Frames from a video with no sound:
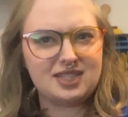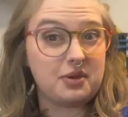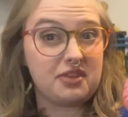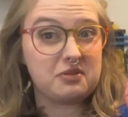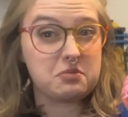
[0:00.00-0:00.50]
So I
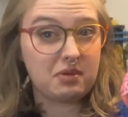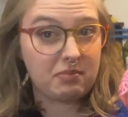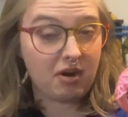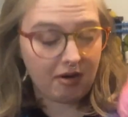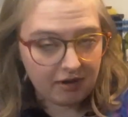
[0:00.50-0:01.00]
thought it would be
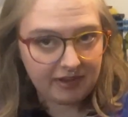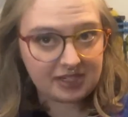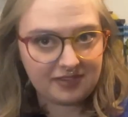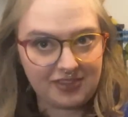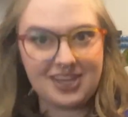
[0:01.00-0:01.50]
perfect
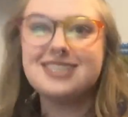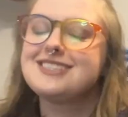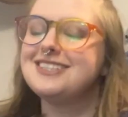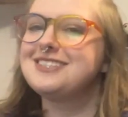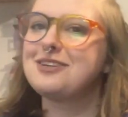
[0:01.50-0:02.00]
for this
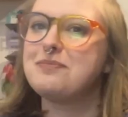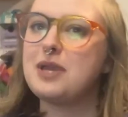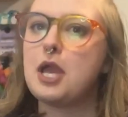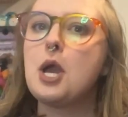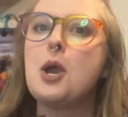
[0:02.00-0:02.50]
since it'll
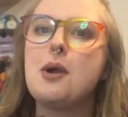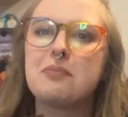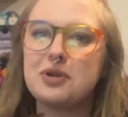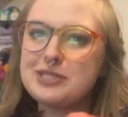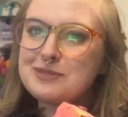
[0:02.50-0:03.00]
be
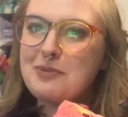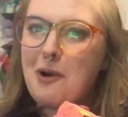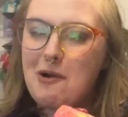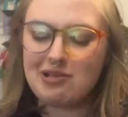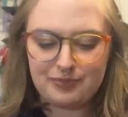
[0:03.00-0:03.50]
pretty
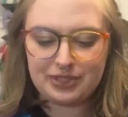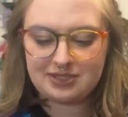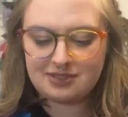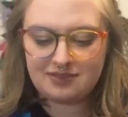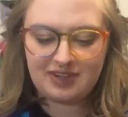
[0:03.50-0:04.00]
small, but it's
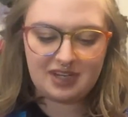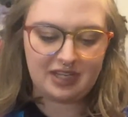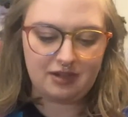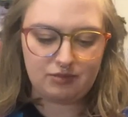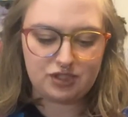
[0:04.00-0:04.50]
also
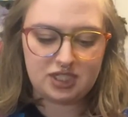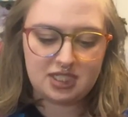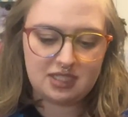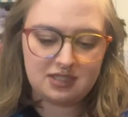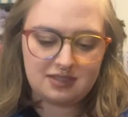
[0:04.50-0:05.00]
variegated, which
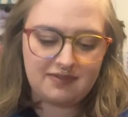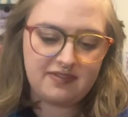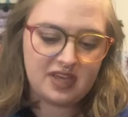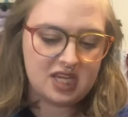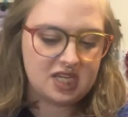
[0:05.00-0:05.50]
is
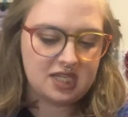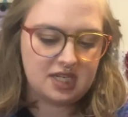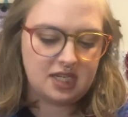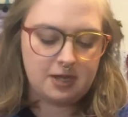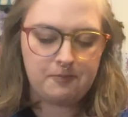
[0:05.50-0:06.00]
fun.